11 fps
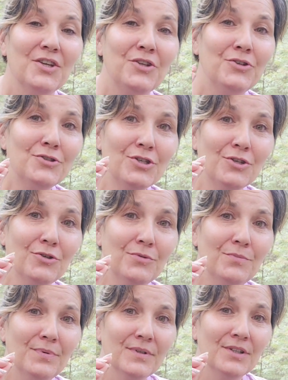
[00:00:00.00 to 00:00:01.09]

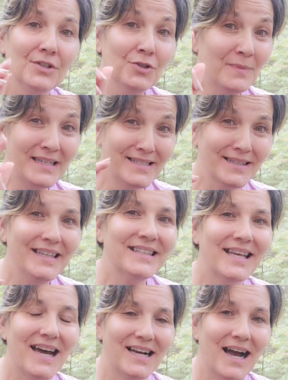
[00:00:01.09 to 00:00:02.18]
YouTube, you may delete
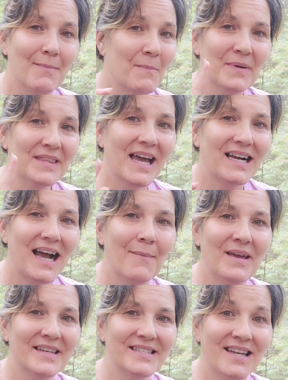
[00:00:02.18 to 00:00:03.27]
that comment, but that
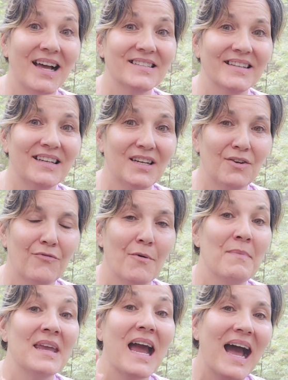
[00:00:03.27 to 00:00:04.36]
comment is not deleted from
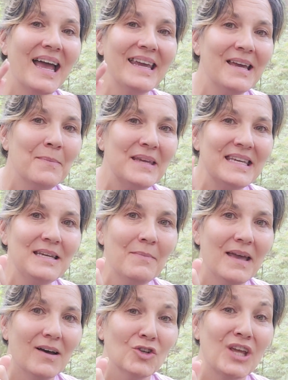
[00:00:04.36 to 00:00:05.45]
me. I am
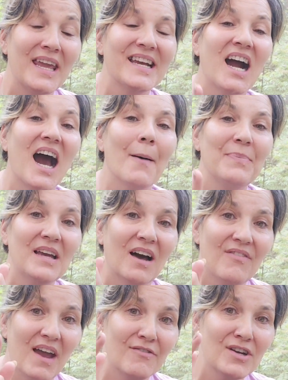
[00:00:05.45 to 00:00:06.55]
emailed a copy of
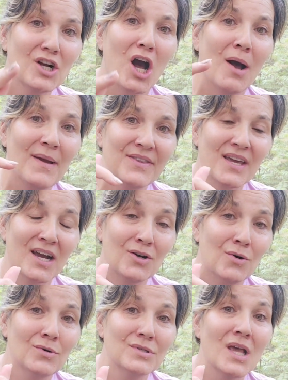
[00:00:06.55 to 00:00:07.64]
every comment that
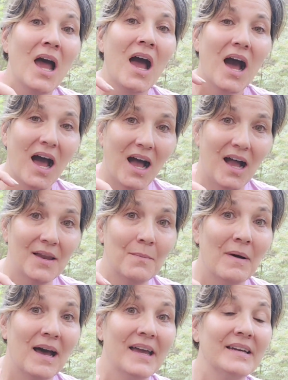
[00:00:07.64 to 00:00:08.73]
goes on
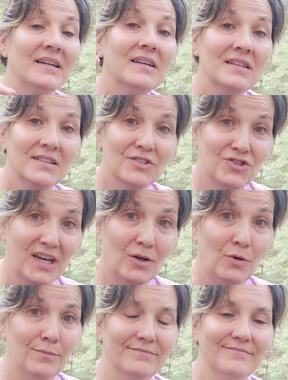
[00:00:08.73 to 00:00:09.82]
my
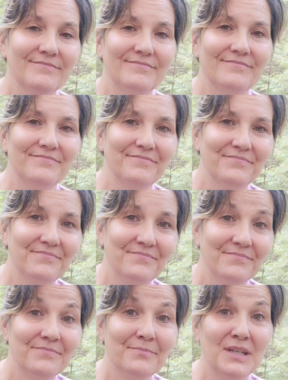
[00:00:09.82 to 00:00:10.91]
channel.
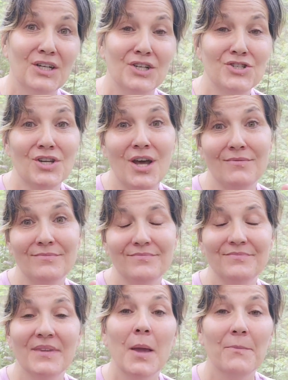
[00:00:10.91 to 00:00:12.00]
Because, you know,
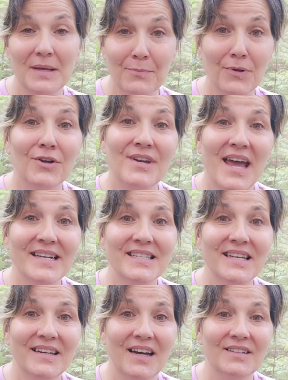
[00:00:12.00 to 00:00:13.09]
people are
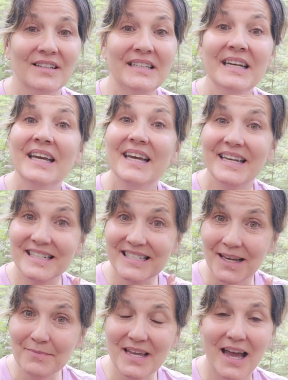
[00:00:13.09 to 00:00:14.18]
nasty and ugly. And
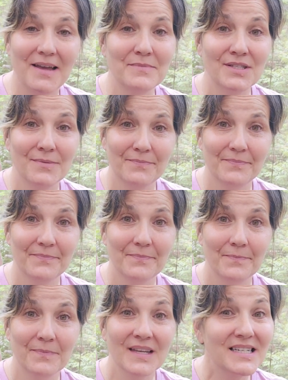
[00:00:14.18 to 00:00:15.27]
sometimes
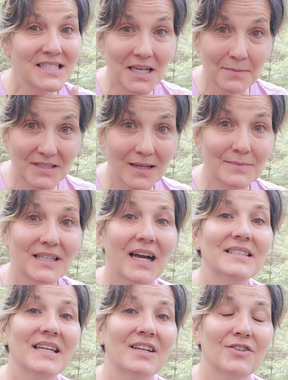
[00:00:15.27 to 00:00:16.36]

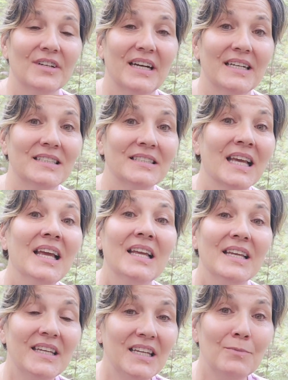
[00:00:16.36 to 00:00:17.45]
content creators
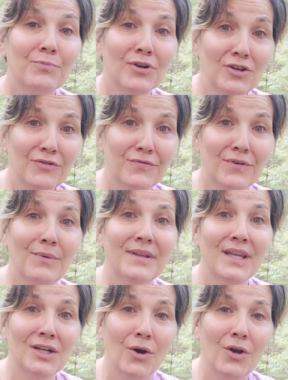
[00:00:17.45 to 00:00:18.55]
need proof for when
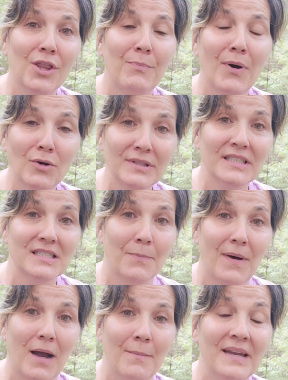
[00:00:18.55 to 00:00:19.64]
they go to the police
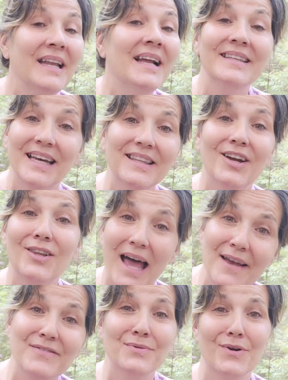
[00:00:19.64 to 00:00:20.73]
department that their
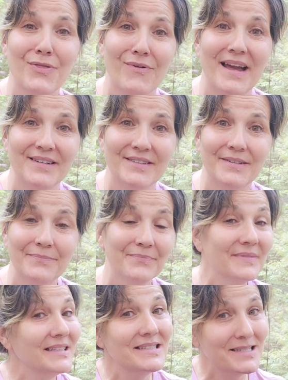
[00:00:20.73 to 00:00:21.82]
lives were threatened.
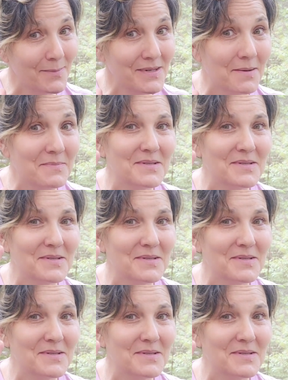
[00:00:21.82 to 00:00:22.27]
Sometimes.